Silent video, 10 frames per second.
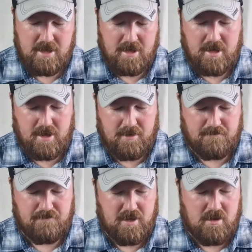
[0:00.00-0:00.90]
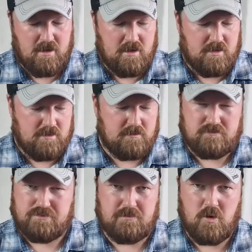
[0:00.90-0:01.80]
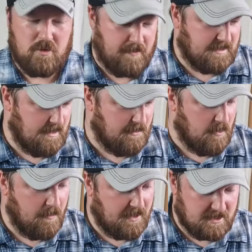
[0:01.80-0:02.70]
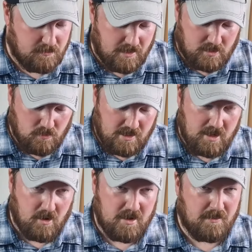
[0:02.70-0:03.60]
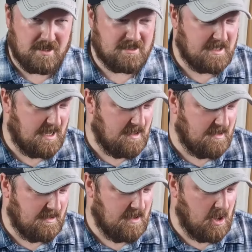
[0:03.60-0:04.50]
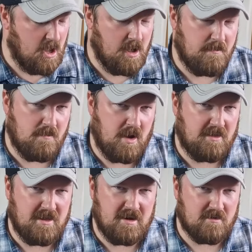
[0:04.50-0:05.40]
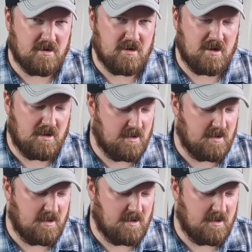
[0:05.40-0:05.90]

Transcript: Not the best name in the world, but that's what they call it. ISSC, I think, are